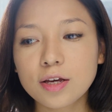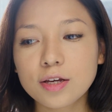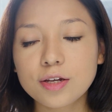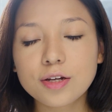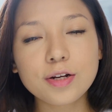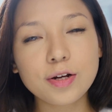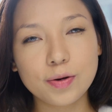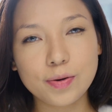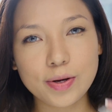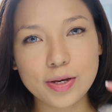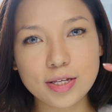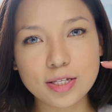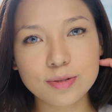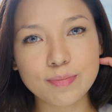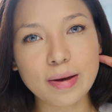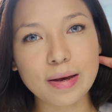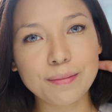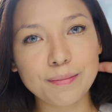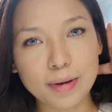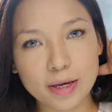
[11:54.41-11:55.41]
You know, he's
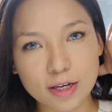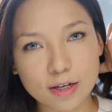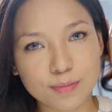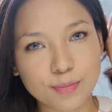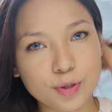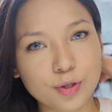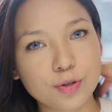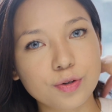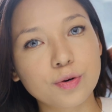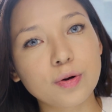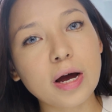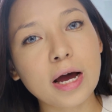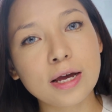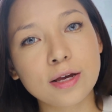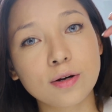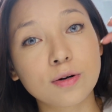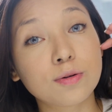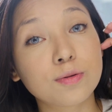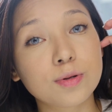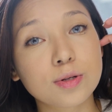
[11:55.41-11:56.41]
my makeup guru. I
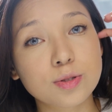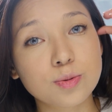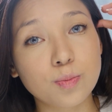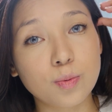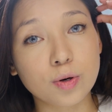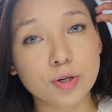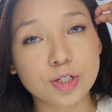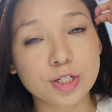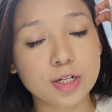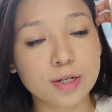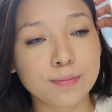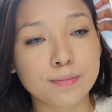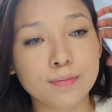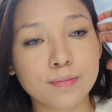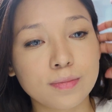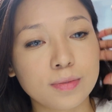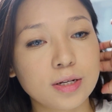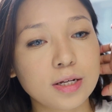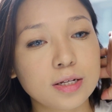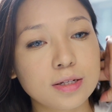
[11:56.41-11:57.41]
always watch
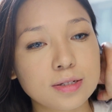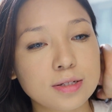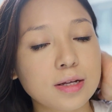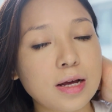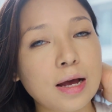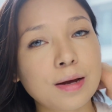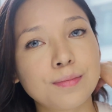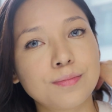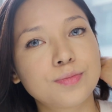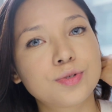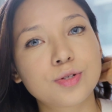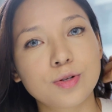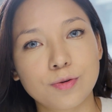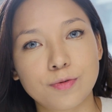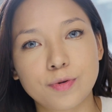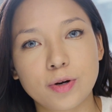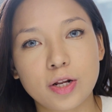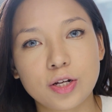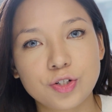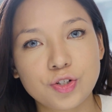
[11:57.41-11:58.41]
him. I'm so
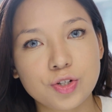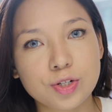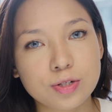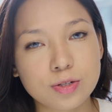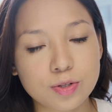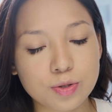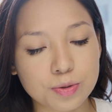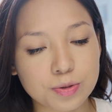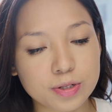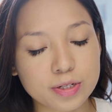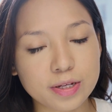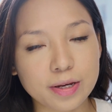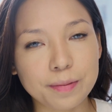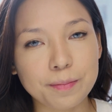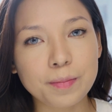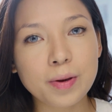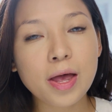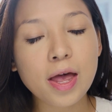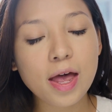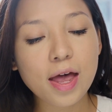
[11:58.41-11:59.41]
religious towards
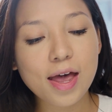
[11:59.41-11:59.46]
him.